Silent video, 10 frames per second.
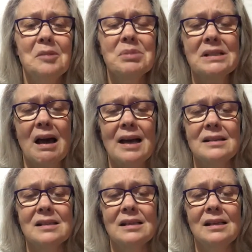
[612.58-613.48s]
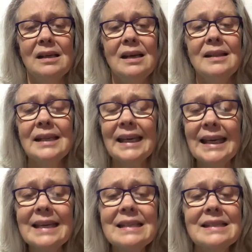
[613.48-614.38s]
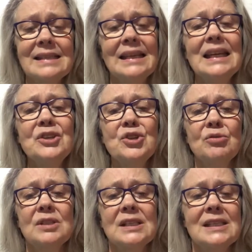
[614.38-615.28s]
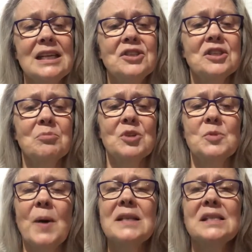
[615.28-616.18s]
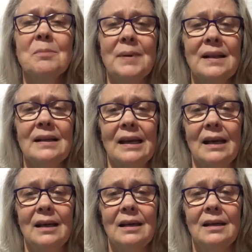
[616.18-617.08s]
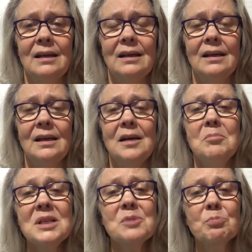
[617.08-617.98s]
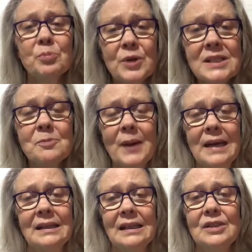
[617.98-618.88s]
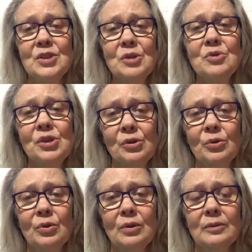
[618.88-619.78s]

Besides, the kids need you to teach them responsibility. Miss Brisbane needs you too.